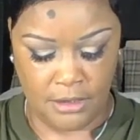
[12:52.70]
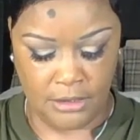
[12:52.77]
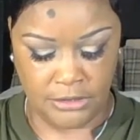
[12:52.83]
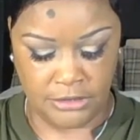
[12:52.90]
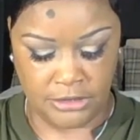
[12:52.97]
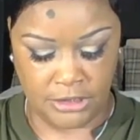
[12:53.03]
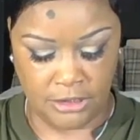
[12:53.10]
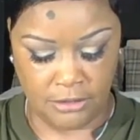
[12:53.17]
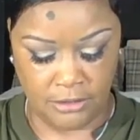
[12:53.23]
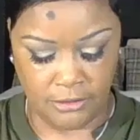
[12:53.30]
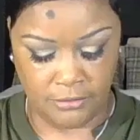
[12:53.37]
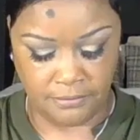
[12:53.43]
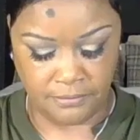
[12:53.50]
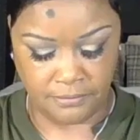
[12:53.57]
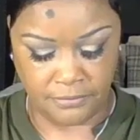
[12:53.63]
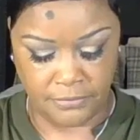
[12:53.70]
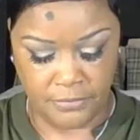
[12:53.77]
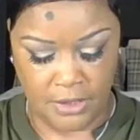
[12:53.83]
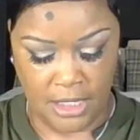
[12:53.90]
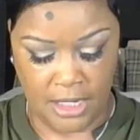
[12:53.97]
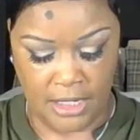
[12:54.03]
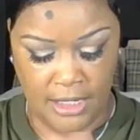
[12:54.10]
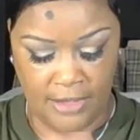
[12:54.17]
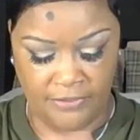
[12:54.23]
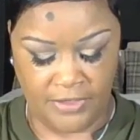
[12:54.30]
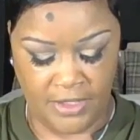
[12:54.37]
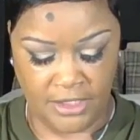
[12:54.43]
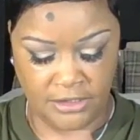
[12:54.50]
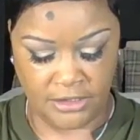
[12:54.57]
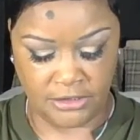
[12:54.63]
concealer. And I
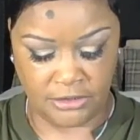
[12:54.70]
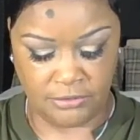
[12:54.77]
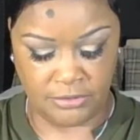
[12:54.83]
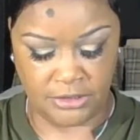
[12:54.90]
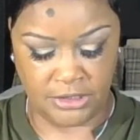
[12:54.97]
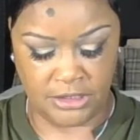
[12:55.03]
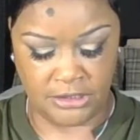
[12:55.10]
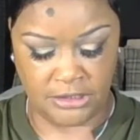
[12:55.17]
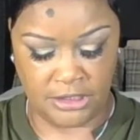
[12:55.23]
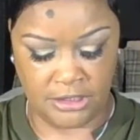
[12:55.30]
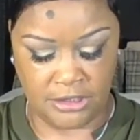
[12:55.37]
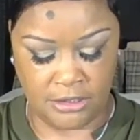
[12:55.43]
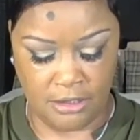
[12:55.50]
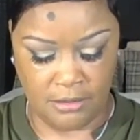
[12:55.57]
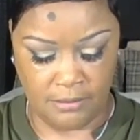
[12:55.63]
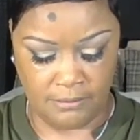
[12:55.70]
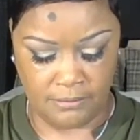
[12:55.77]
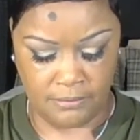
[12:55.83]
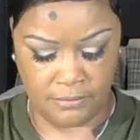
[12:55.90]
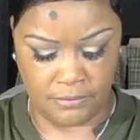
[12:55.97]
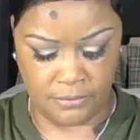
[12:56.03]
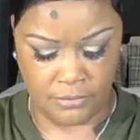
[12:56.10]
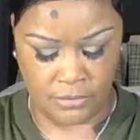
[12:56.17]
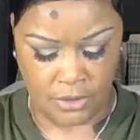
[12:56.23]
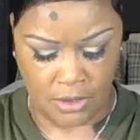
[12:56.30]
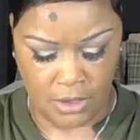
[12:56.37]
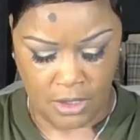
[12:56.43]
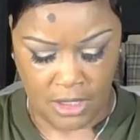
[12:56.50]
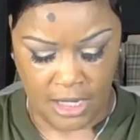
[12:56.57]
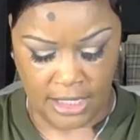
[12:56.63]
think this one is in,
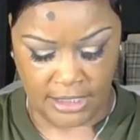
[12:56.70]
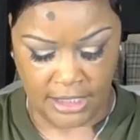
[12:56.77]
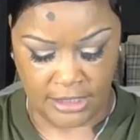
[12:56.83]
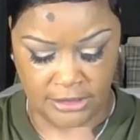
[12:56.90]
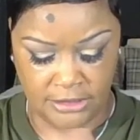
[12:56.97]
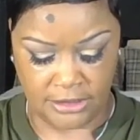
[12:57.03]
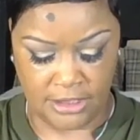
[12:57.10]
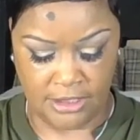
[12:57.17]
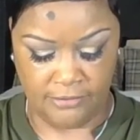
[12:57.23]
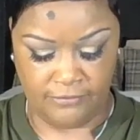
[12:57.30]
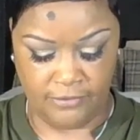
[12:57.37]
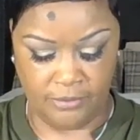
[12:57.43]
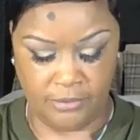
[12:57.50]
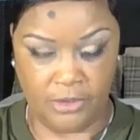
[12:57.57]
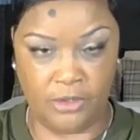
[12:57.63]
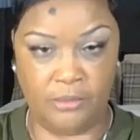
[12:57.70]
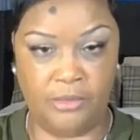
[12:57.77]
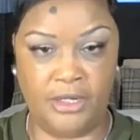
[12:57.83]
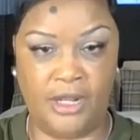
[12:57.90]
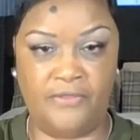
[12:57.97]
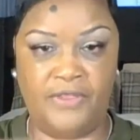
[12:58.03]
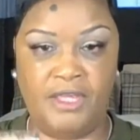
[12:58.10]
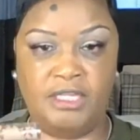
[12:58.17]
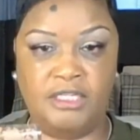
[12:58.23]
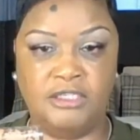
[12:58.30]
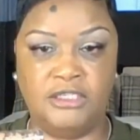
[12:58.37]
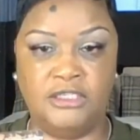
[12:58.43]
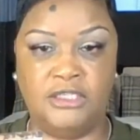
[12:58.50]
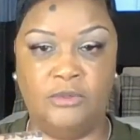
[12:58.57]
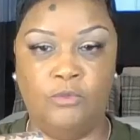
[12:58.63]
I can't see it from here, but I think
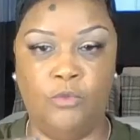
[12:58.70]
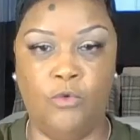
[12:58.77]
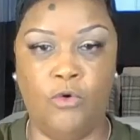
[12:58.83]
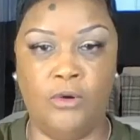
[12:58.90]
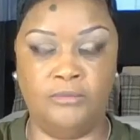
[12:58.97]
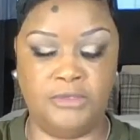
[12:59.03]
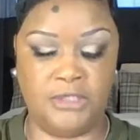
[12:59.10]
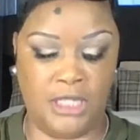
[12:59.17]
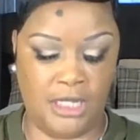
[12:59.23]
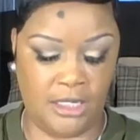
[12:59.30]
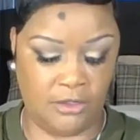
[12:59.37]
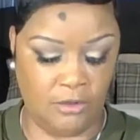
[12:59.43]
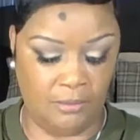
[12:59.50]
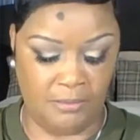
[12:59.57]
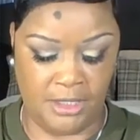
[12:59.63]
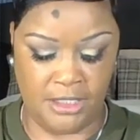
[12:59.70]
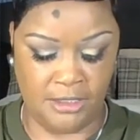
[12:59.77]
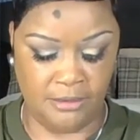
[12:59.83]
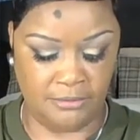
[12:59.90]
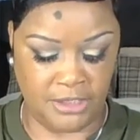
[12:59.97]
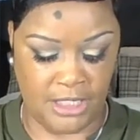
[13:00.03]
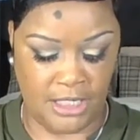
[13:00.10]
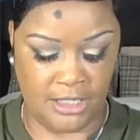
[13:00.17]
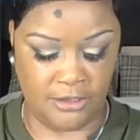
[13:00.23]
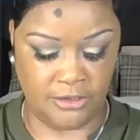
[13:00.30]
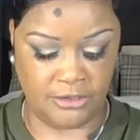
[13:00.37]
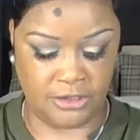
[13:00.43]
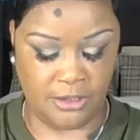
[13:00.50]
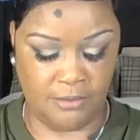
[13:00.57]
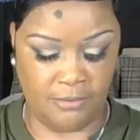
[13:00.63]
this is in warm tan or medium tan
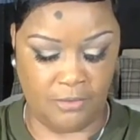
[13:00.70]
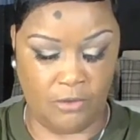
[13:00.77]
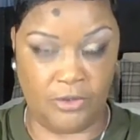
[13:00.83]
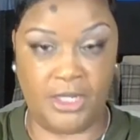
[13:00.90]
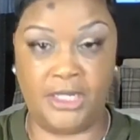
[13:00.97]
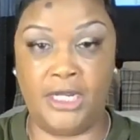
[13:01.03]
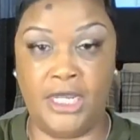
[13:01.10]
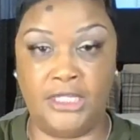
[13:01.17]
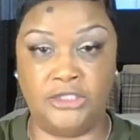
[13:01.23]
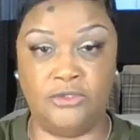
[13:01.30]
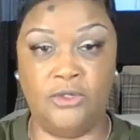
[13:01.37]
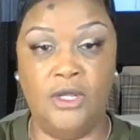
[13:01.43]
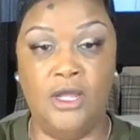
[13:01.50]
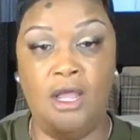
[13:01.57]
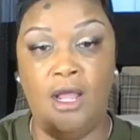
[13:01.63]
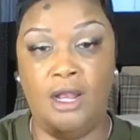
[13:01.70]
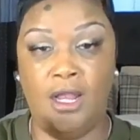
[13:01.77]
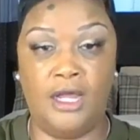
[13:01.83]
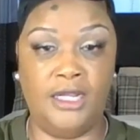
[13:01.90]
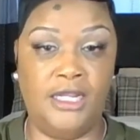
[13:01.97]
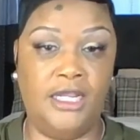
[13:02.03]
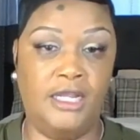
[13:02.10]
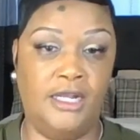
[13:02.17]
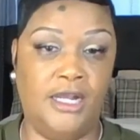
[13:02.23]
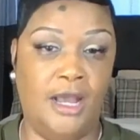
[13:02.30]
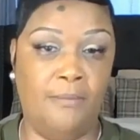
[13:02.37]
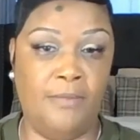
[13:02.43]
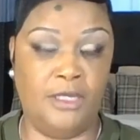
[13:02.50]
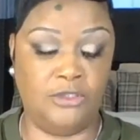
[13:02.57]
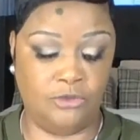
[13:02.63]
or something on that nature. Again,
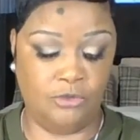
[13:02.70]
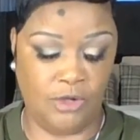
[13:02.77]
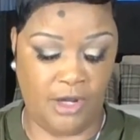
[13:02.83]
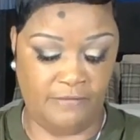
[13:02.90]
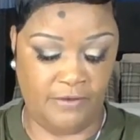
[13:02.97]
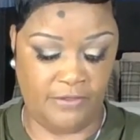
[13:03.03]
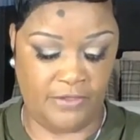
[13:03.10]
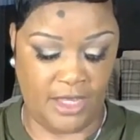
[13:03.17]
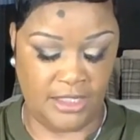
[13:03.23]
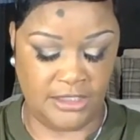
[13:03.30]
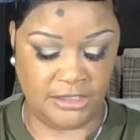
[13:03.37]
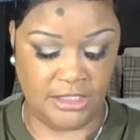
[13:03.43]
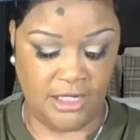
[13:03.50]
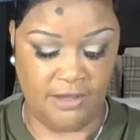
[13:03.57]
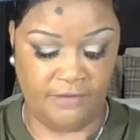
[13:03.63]
I'll make sure everything is